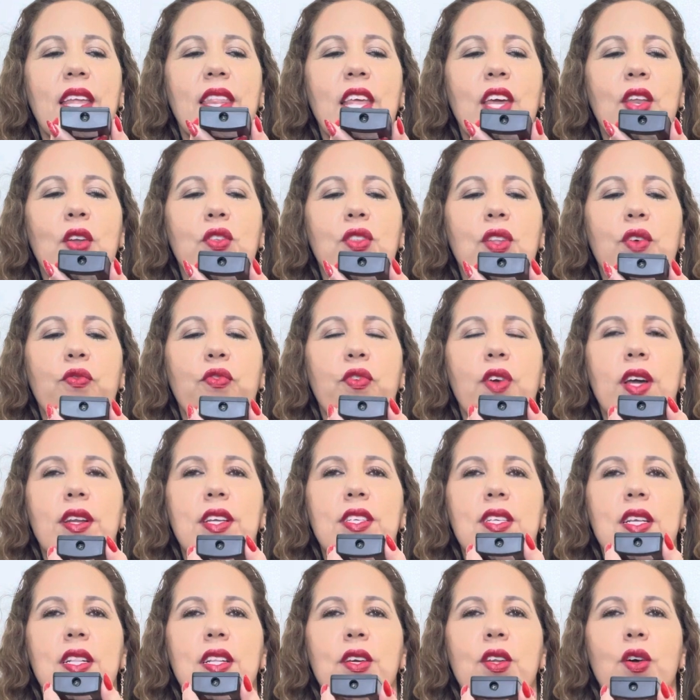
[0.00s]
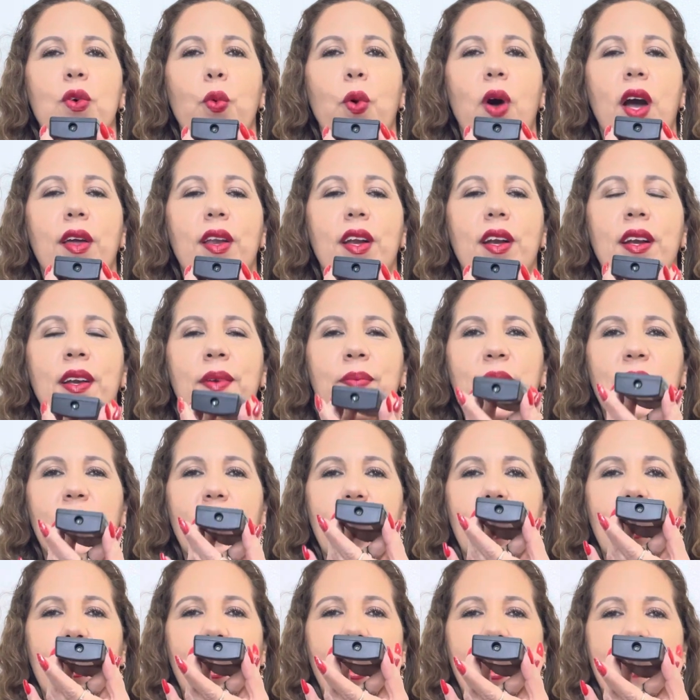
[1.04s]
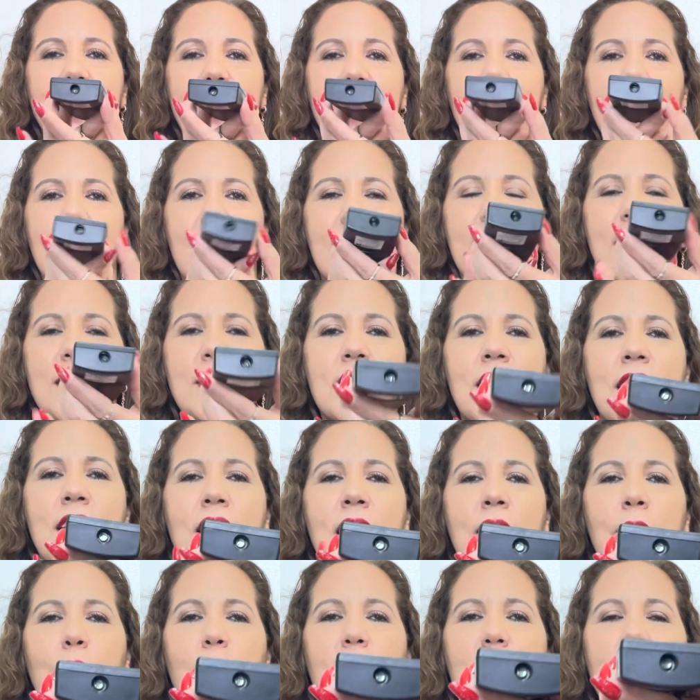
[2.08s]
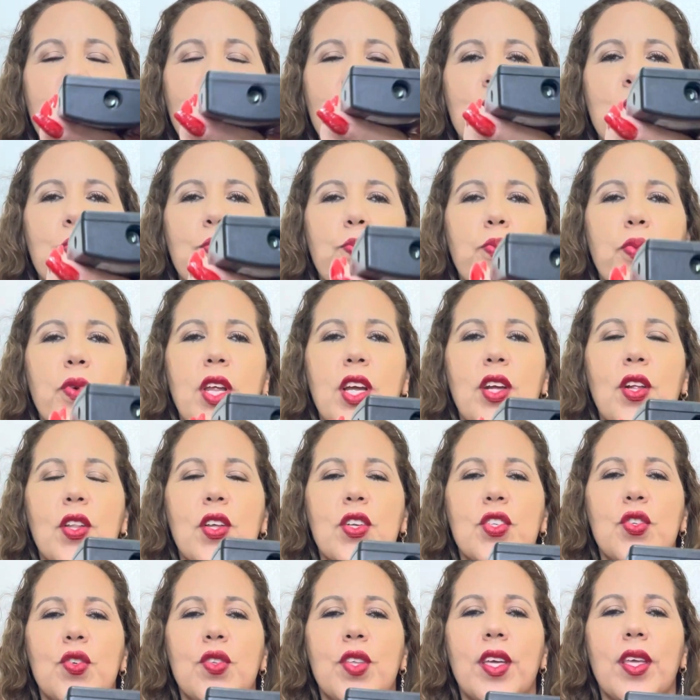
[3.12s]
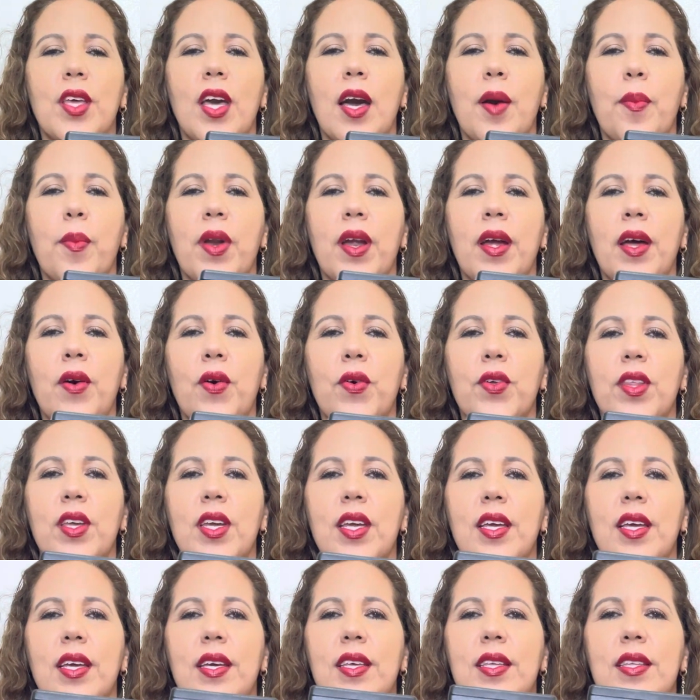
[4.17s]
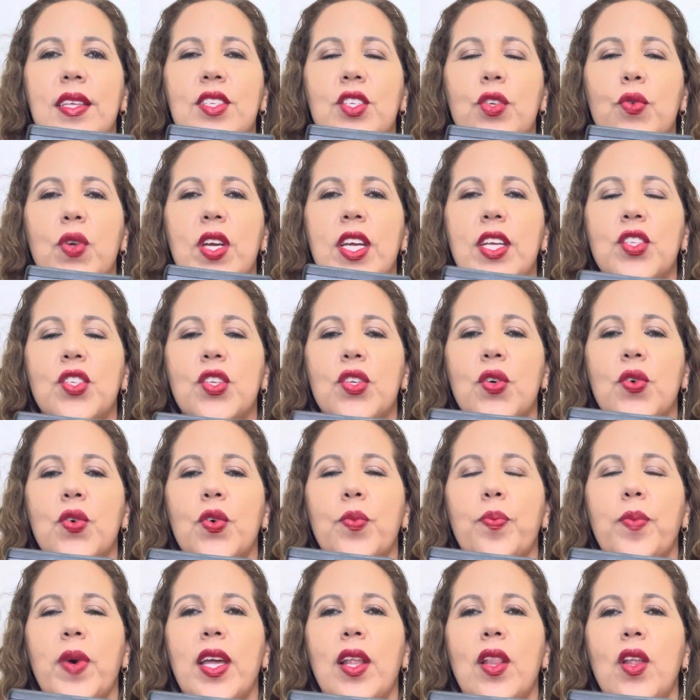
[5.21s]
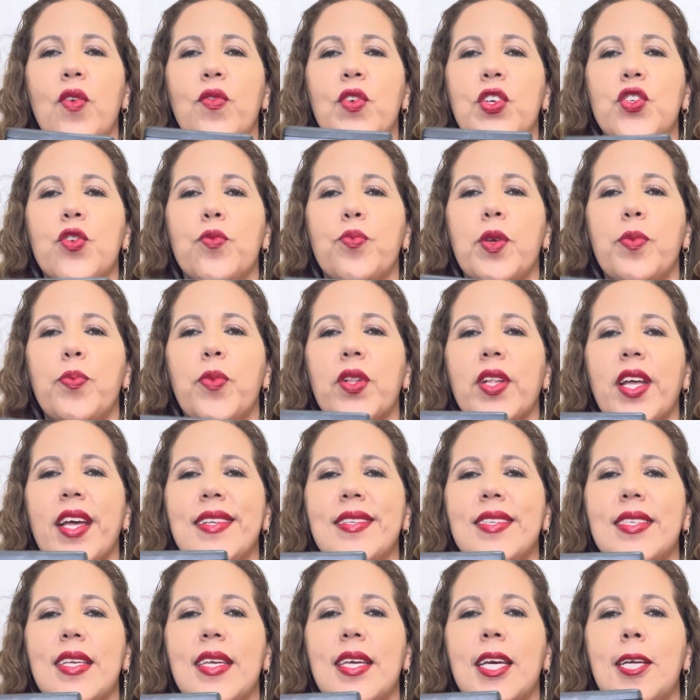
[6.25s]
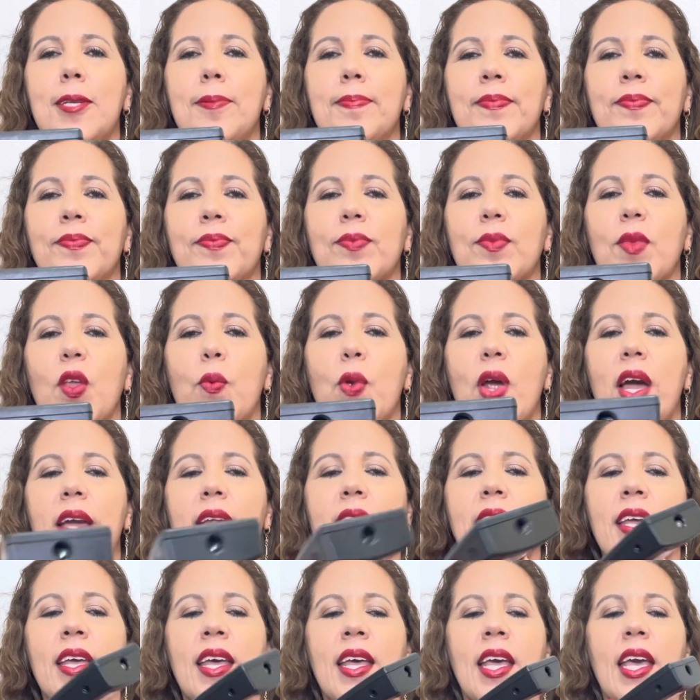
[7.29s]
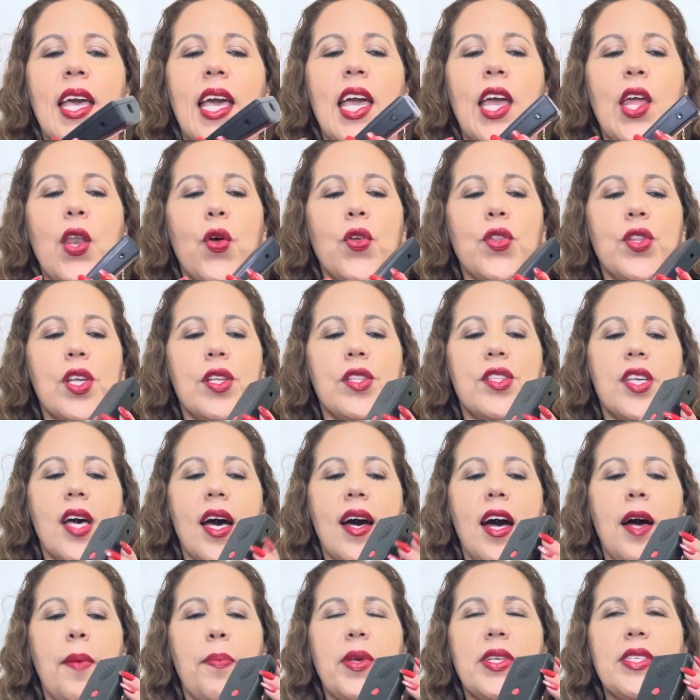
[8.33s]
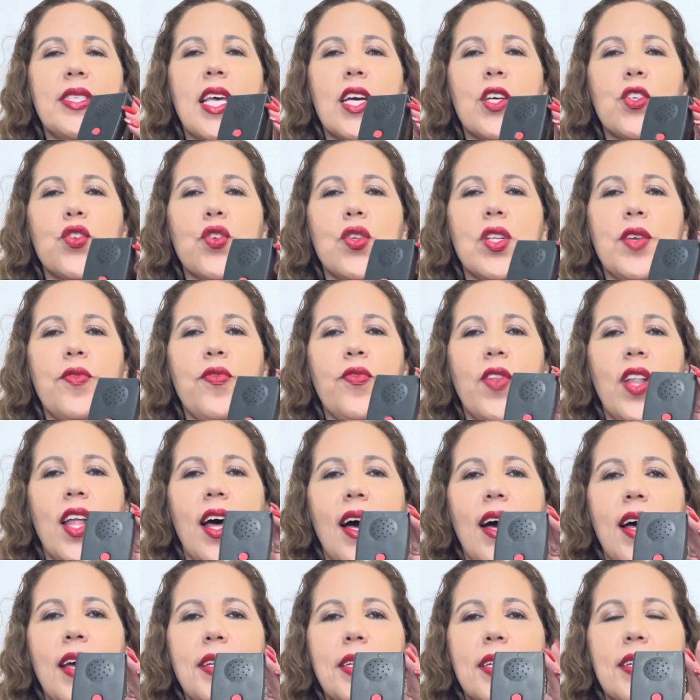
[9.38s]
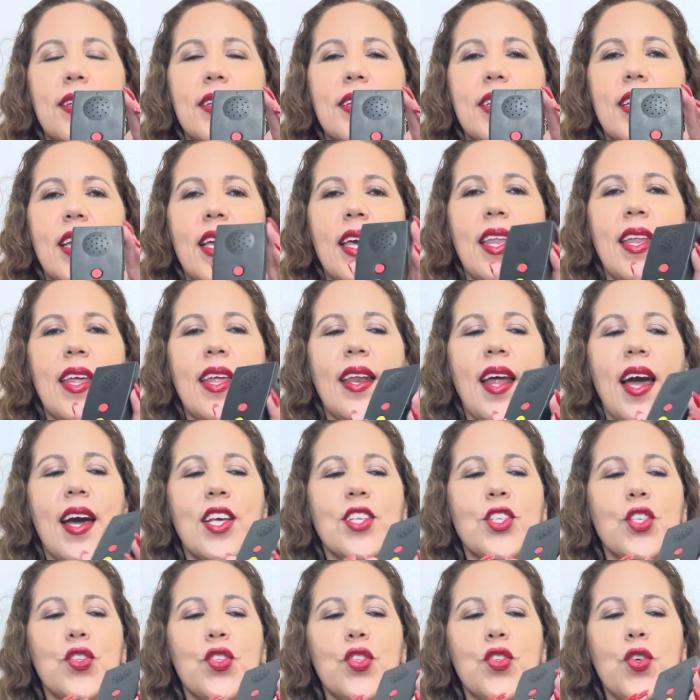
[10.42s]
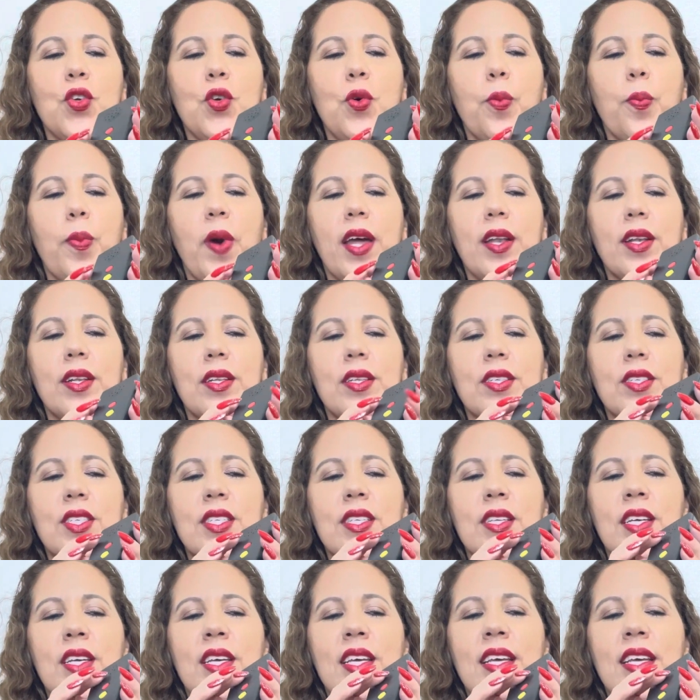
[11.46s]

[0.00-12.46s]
then on the front is a little wider, and it has the lens. I'm gonna put it close to the camera or the screen so my low vision people can see it, right? And on the top is actually flat, and it has two buttons.